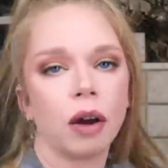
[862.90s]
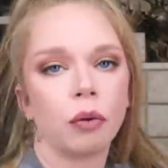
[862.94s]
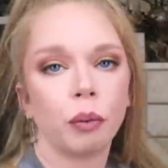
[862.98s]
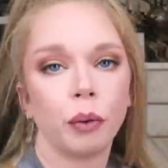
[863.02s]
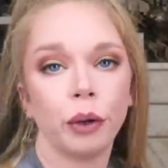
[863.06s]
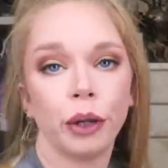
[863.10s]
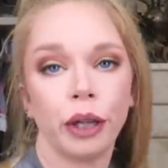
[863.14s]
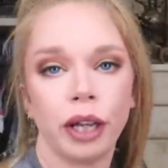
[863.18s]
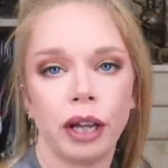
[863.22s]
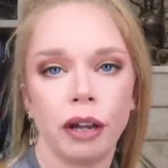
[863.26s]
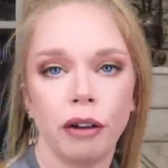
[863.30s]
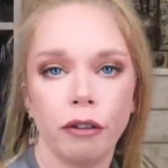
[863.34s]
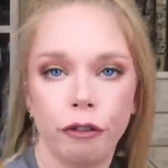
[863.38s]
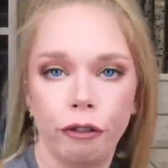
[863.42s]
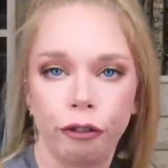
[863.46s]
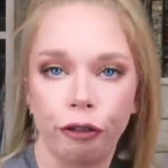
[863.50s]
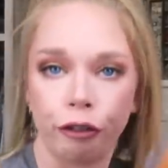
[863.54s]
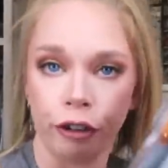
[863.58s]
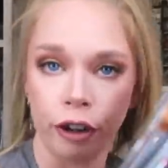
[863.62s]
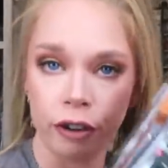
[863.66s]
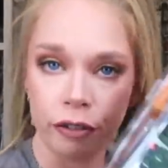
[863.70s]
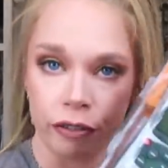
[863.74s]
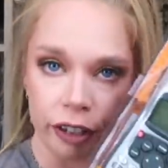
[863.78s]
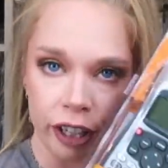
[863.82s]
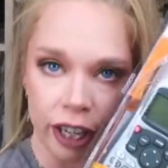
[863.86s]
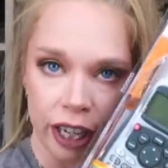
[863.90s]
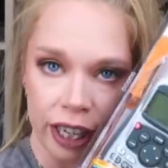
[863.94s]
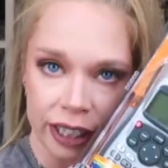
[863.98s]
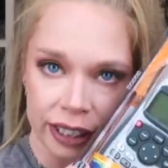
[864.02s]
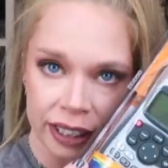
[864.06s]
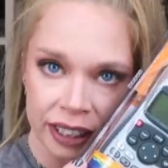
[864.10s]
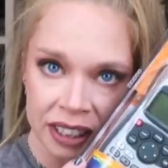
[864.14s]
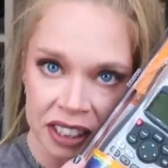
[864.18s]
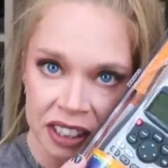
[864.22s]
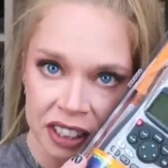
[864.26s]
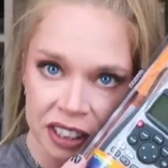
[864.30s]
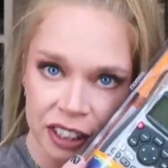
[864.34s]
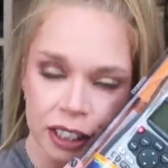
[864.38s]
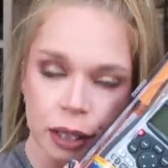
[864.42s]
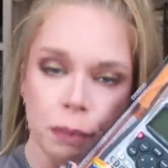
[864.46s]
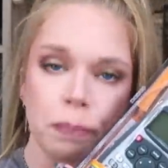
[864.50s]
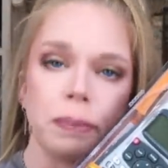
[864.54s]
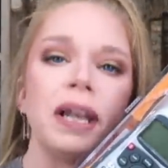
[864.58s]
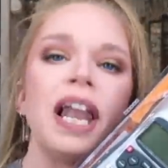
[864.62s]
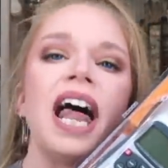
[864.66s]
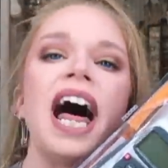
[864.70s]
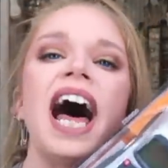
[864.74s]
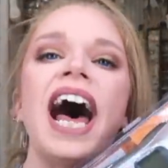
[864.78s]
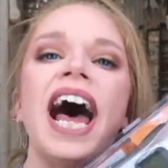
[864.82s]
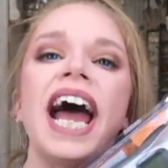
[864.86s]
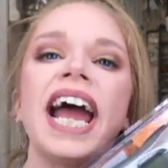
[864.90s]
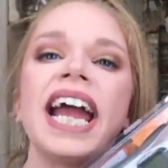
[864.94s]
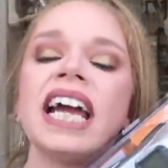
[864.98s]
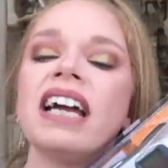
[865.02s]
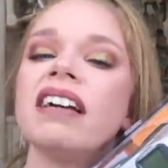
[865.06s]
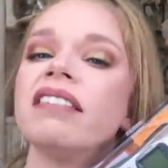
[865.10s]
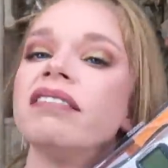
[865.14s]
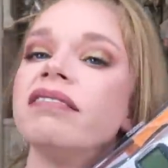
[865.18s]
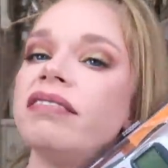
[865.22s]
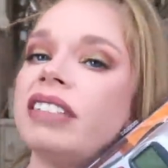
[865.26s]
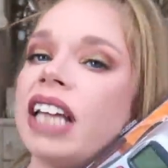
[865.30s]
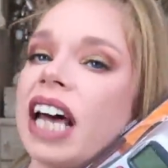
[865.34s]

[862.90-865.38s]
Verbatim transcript: a really frivolous supply.